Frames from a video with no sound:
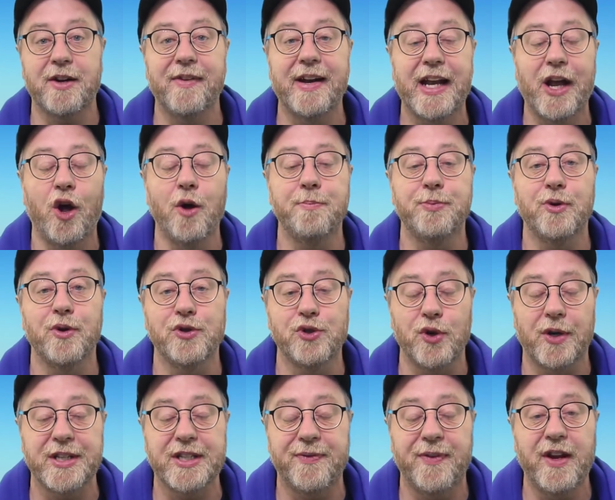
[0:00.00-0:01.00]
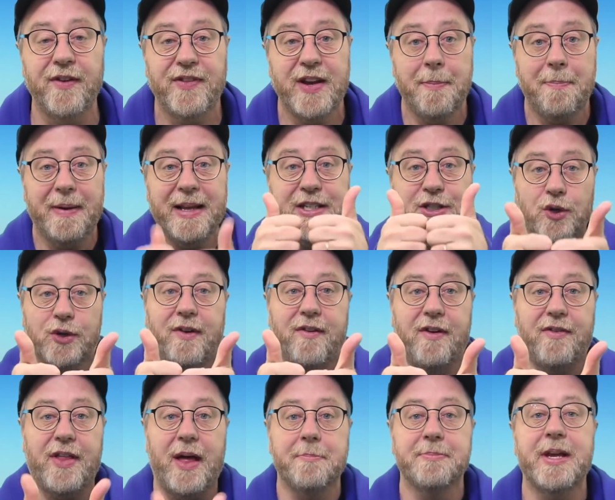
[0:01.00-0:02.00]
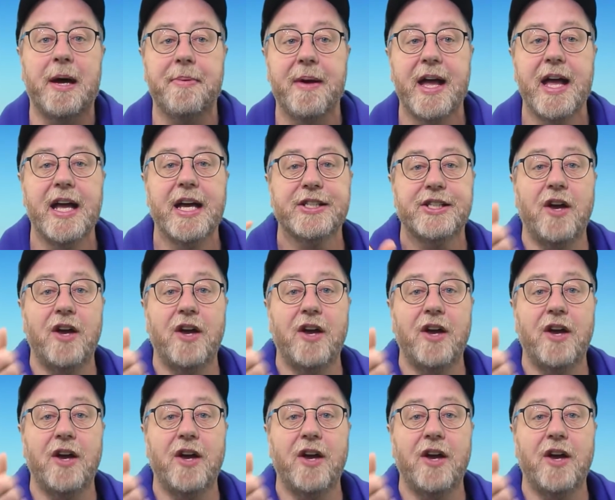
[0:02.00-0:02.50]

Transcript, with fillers: I really hope you enjoyed this video. If you did, please do give it a thumbs up.